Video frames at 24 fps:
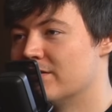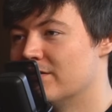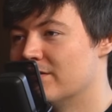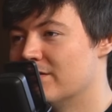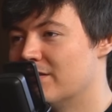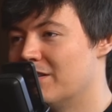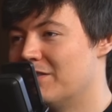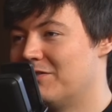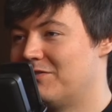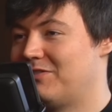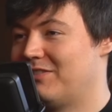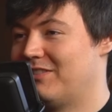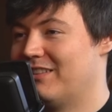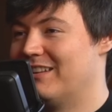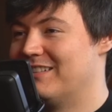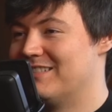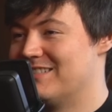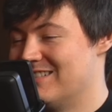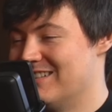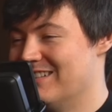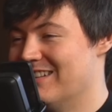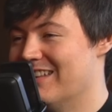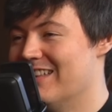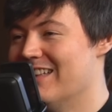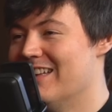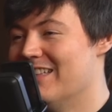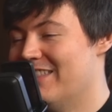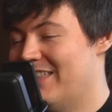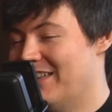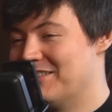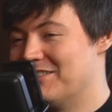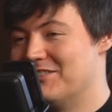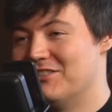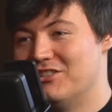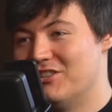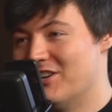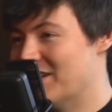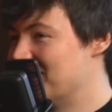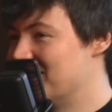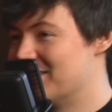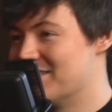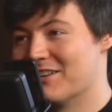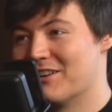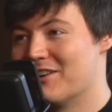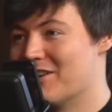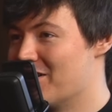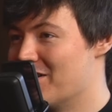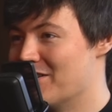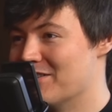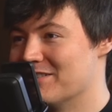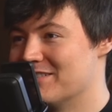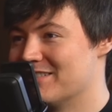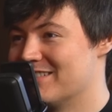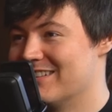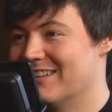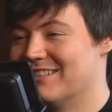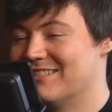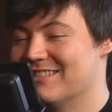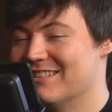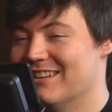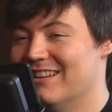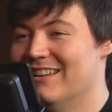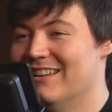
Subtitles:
That's just a curse. That's